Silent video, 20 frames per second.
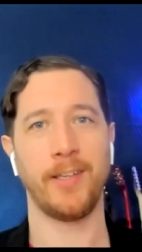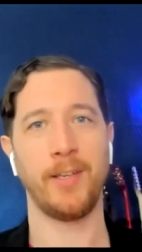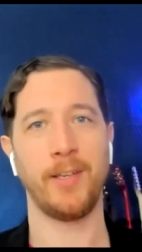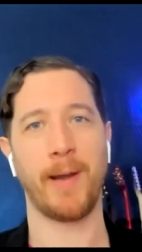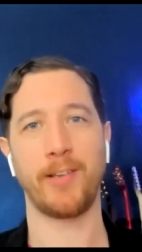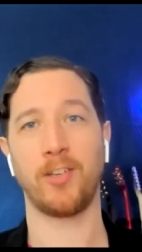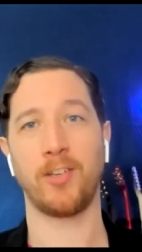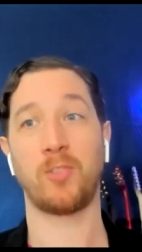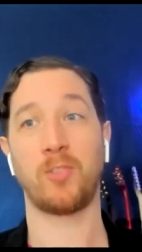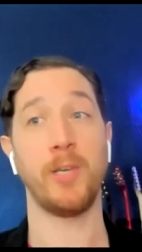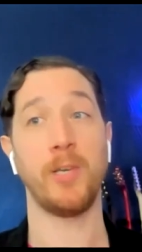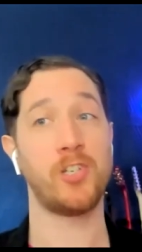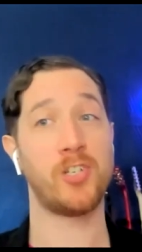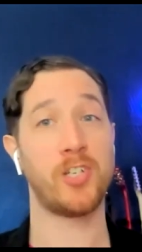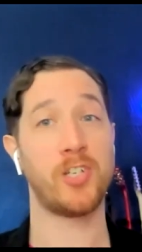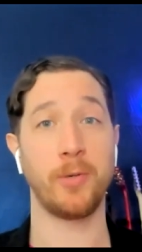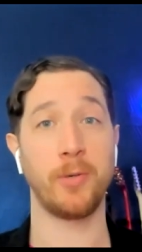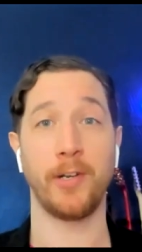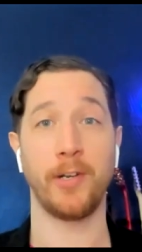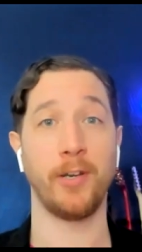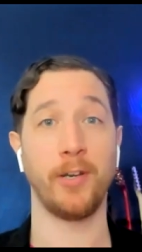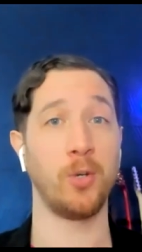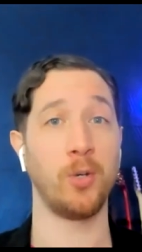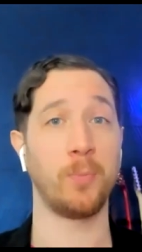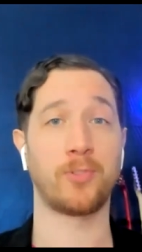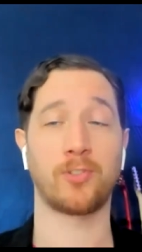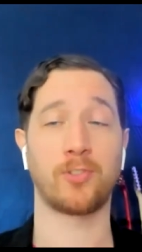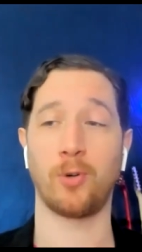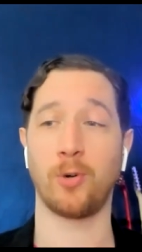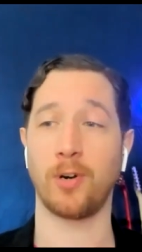You might just be shooting
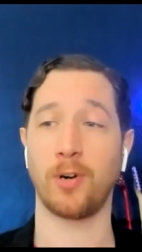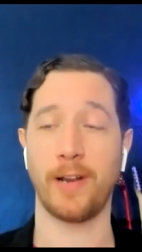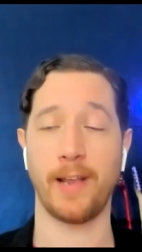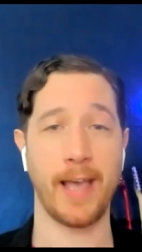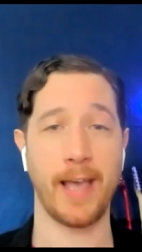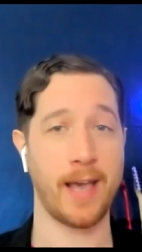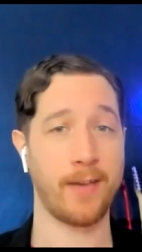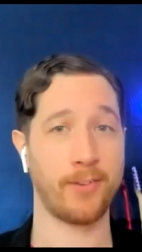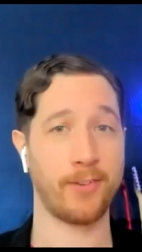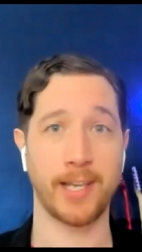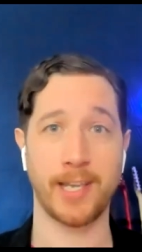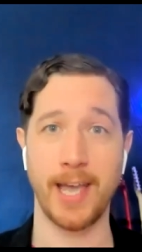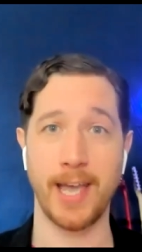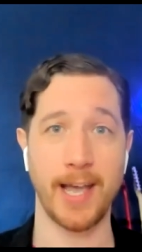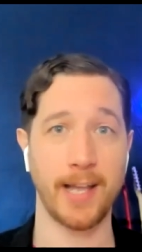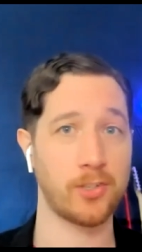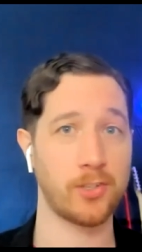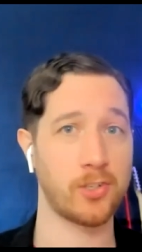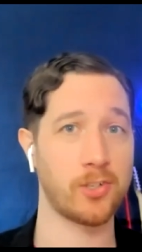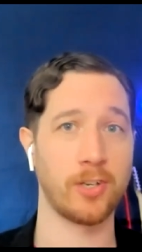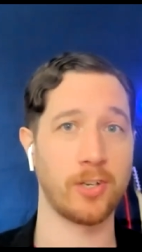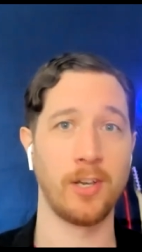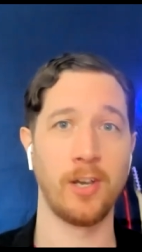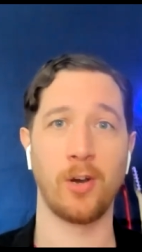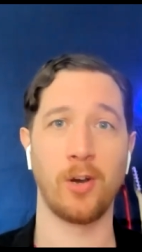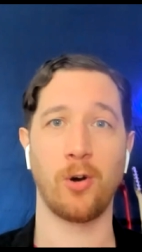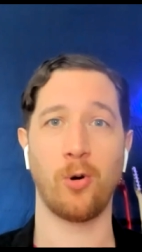hoops or having a catch,